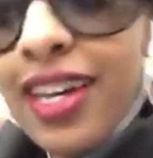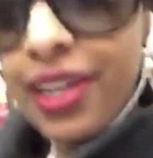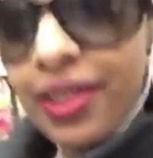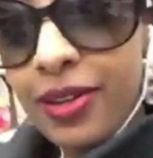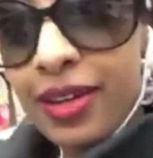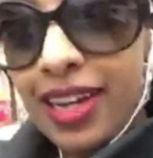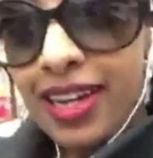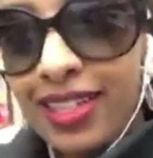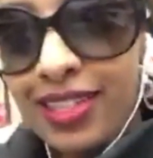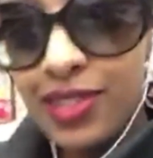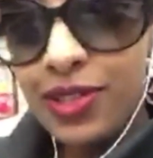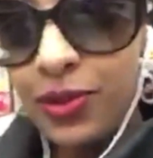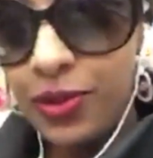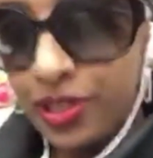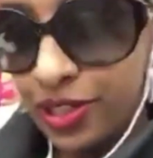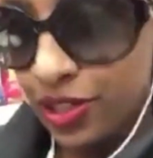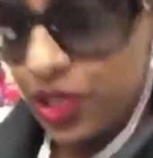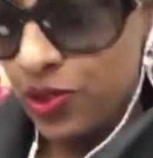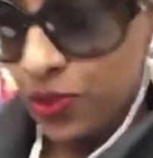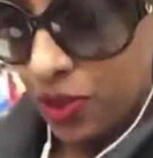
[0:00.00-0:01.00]
you guys during the
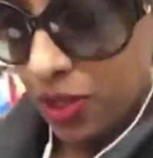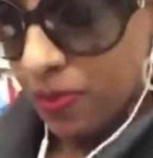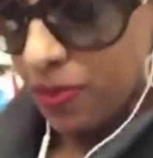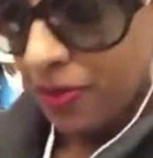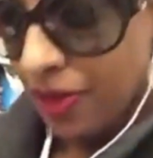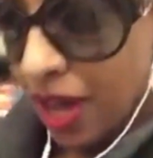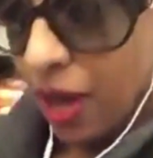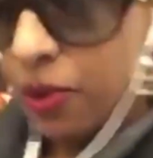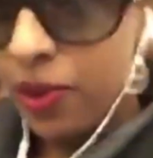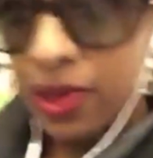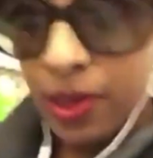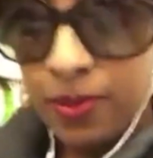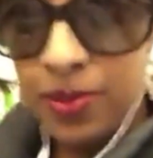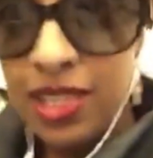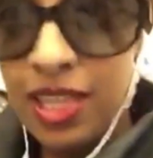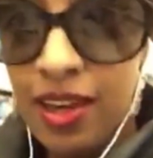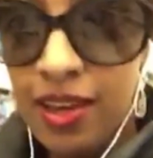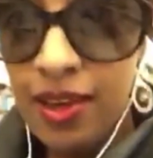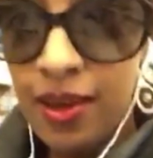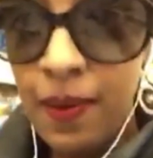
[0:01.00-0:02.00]
stream how clumsy I
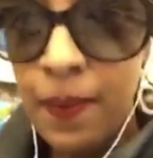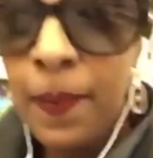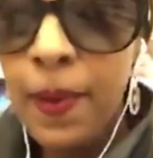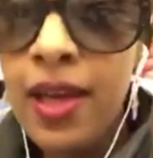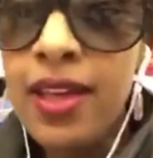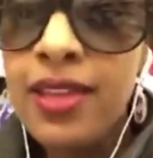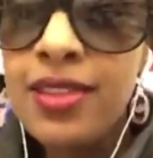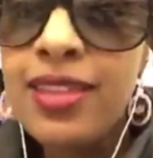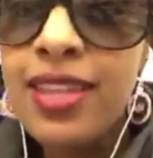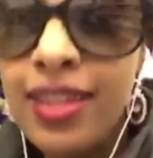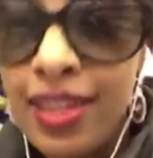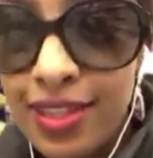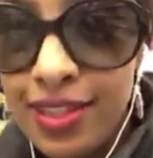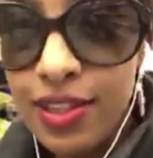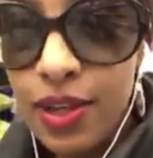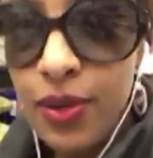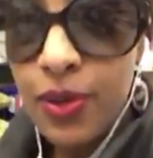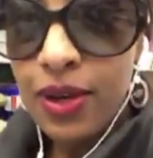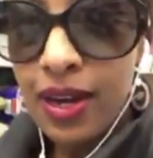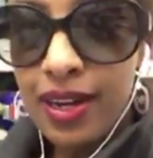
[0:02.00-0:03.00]
am? Didn't I tell
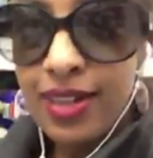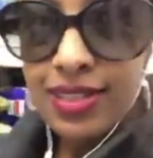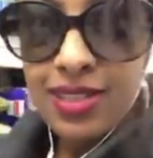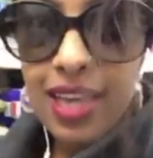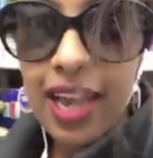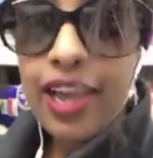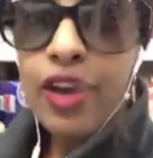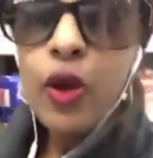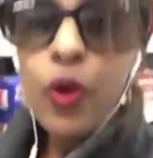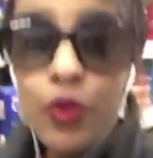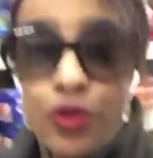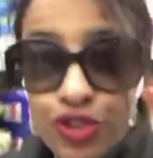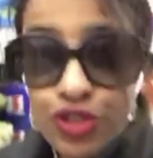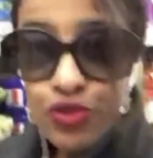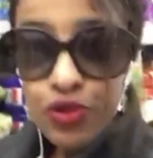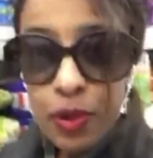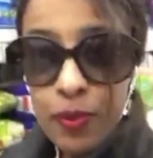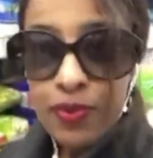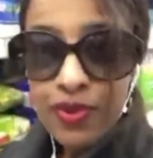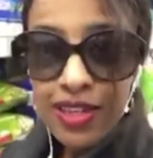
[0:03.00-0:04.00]
you guys? I always
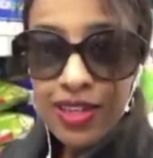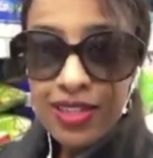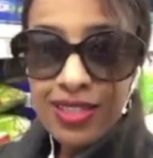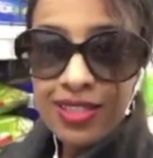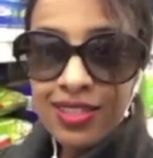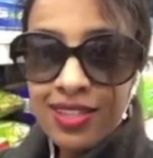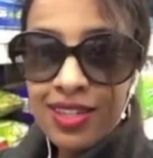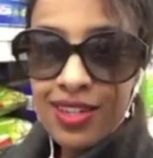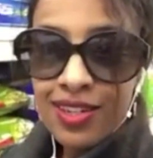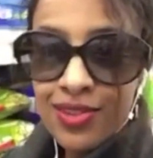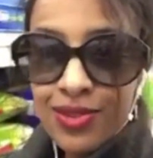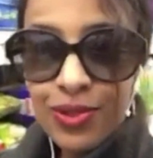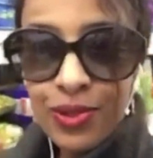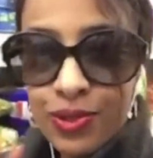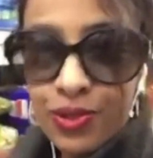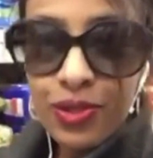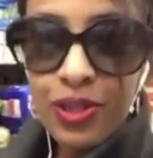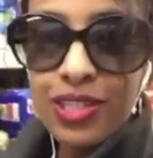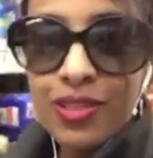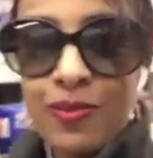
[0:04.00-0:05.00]
drop things. Don't
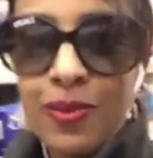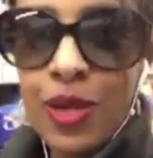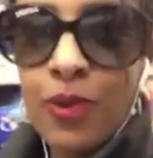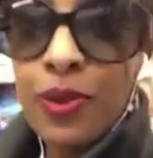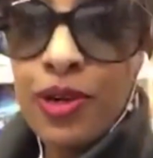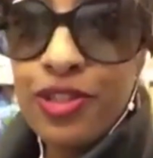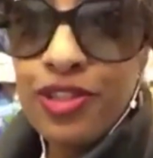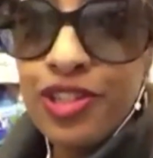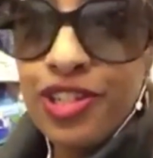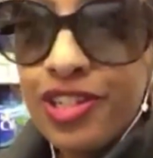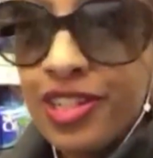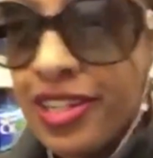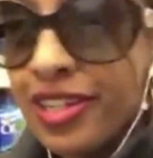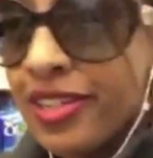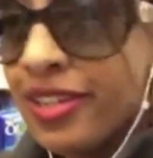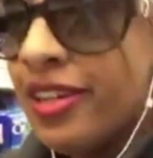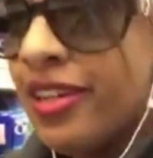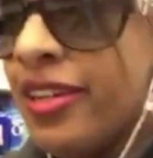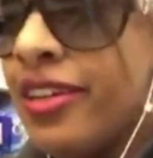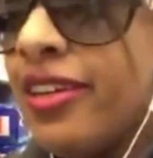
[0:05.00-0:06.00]
trust me around your shit,
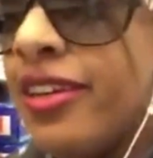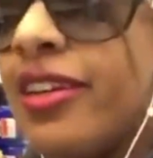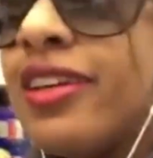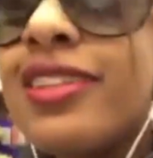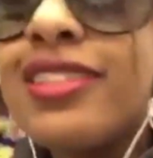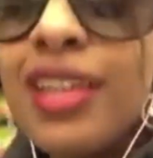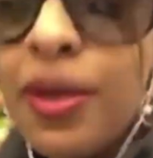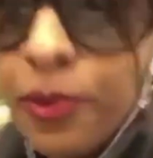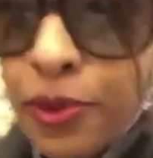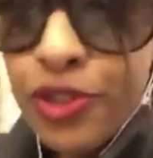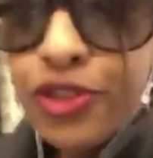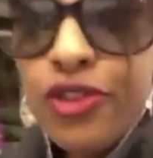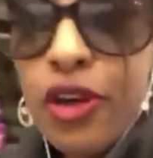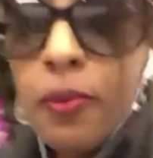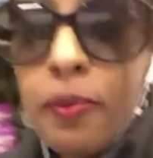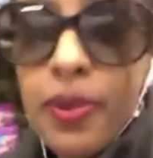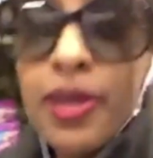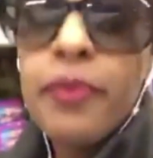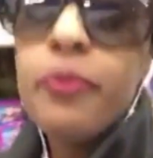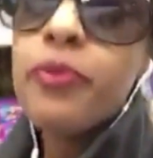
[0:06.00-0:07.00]
because I will drop
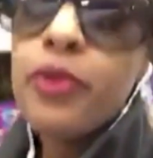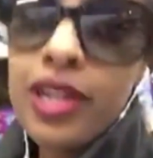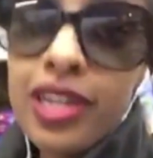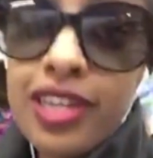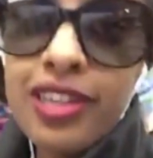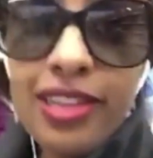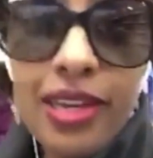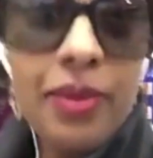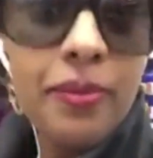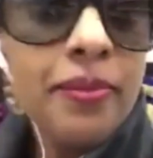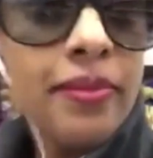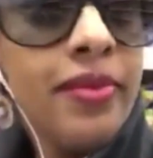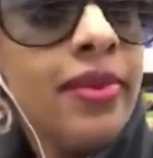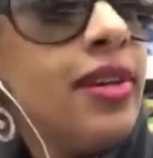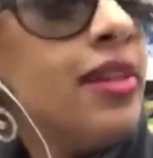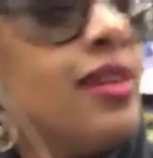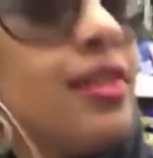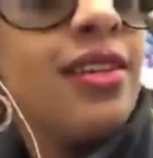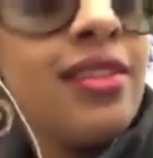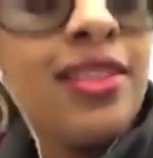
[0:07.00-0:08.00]
and break them.
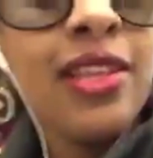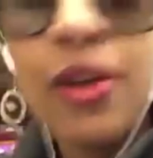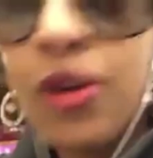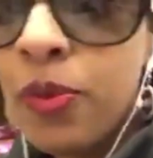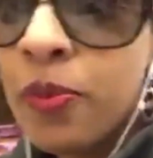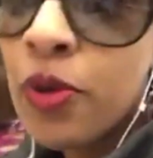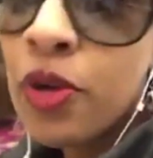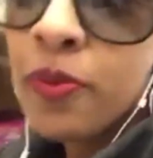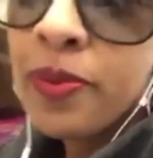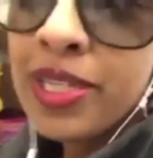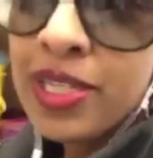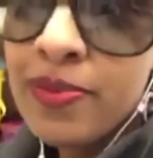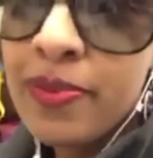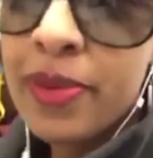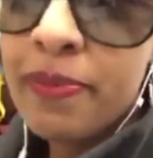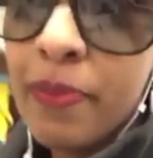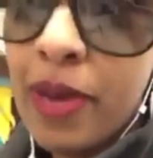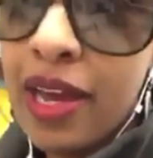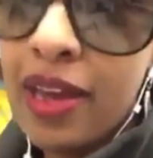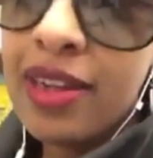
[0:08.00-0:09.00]
Not on purpose, but by
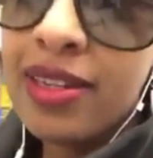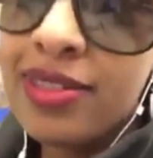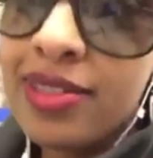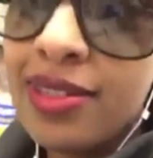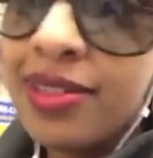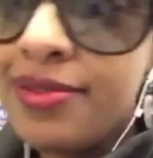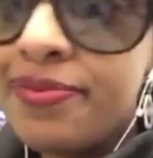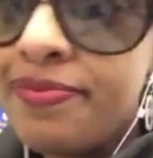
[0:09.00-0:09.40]
accident.